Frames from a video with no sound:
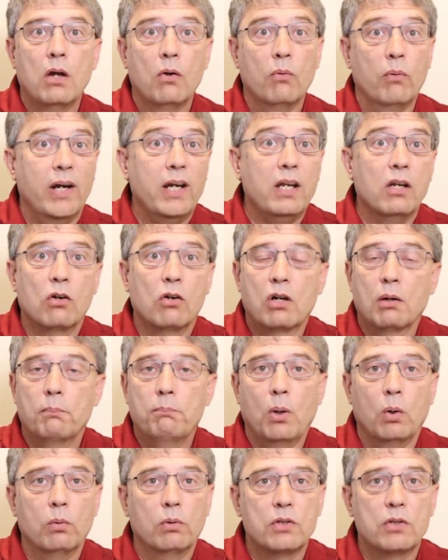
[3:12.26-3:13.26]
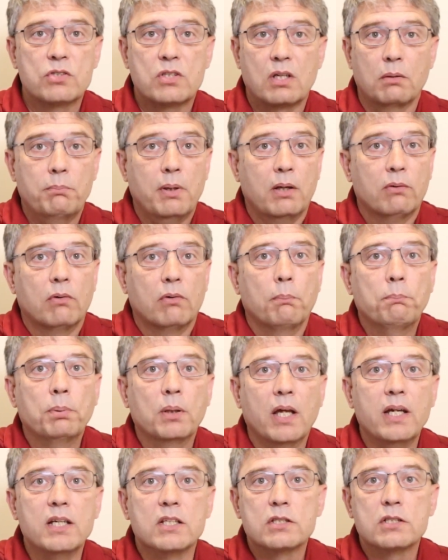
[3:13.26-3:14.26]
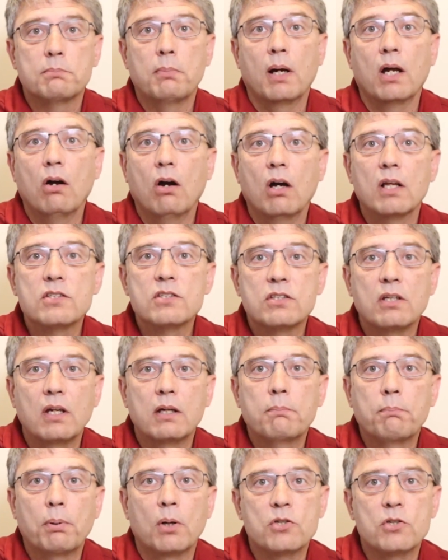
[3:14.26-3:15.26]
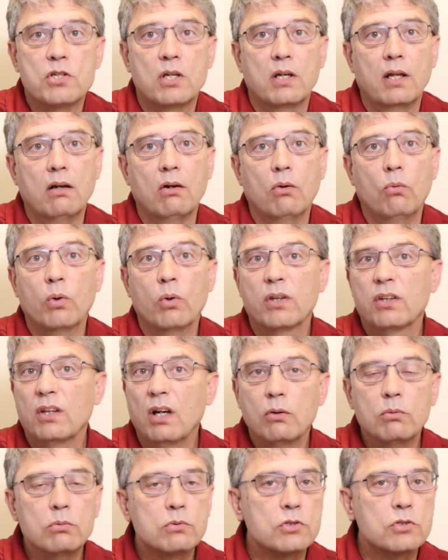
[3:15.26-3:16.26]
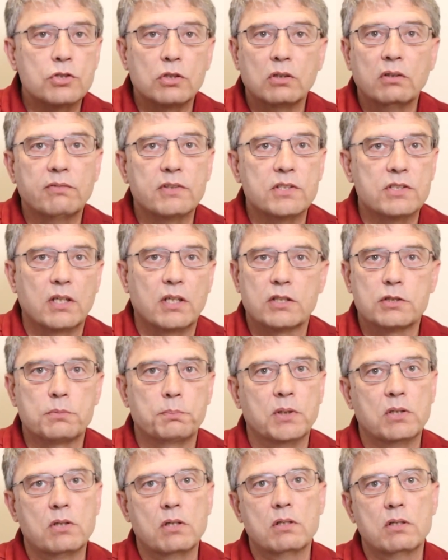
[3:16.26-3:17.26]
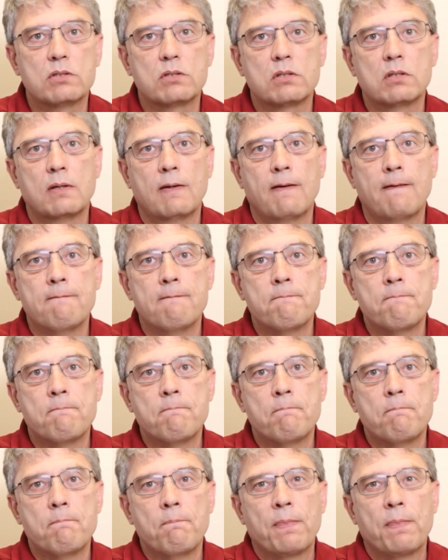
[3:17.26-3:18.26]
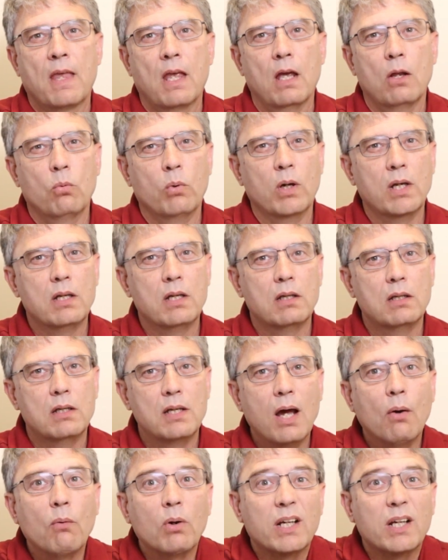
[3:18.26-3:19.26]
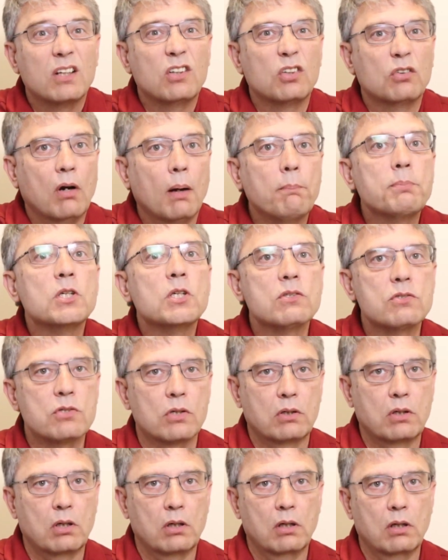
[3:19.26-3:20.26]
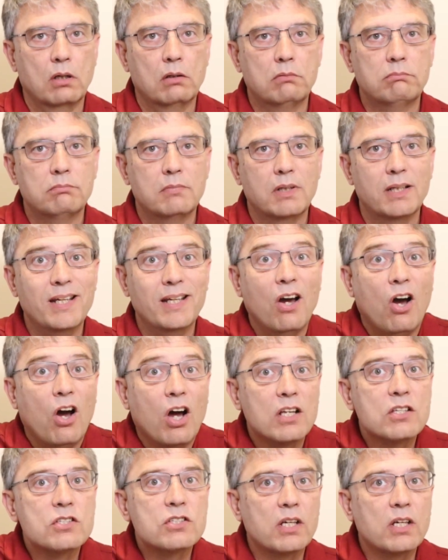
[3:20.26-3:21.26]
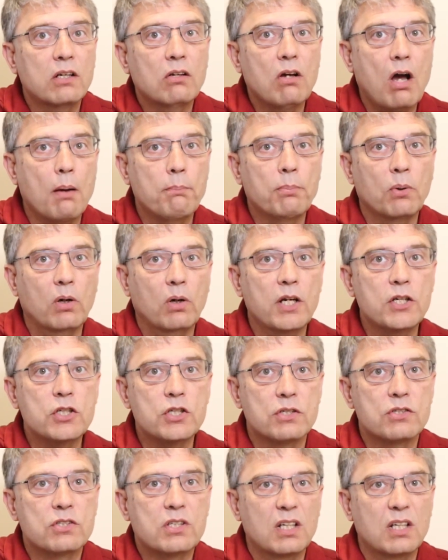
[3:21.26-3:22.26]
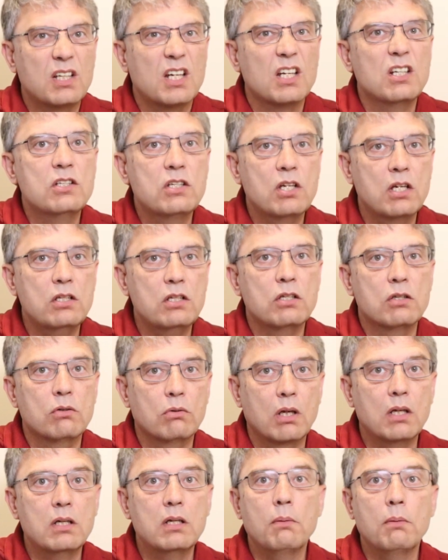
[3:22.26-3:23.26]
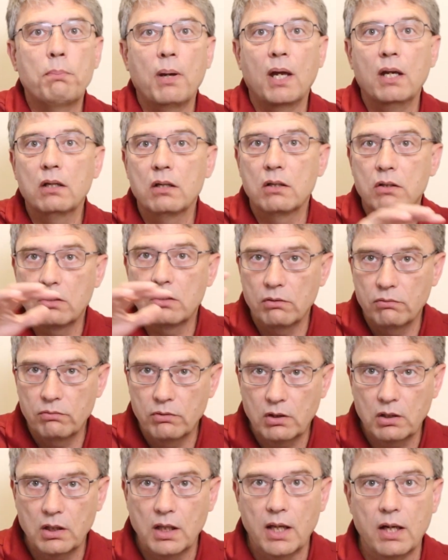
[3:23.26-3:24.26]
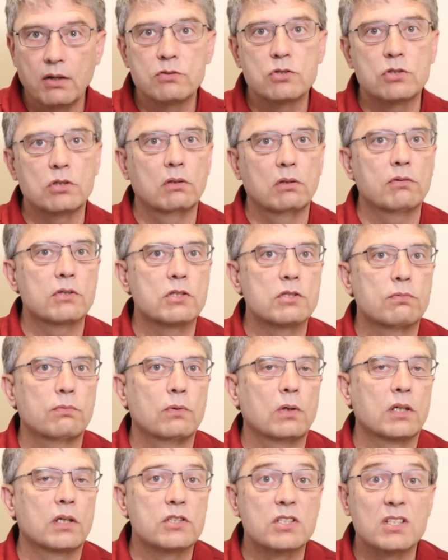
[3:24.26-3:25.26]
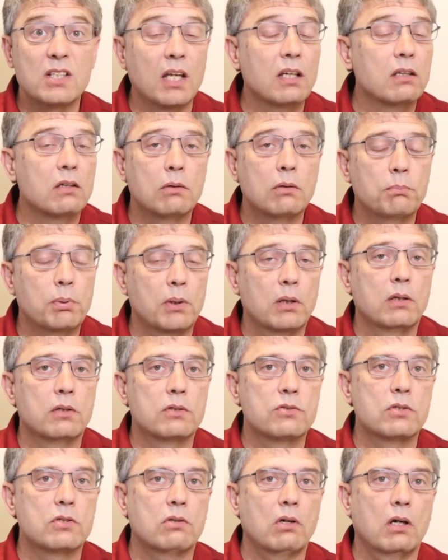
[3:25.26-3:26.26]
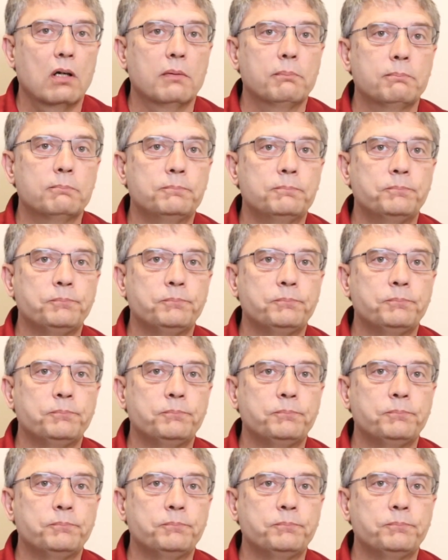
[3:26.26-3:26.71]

Radio components can be replaced by on-site personnel without service expertise. And when network interruptions occur, the on-site operations can continue independent of the cloud service for extended periods of time.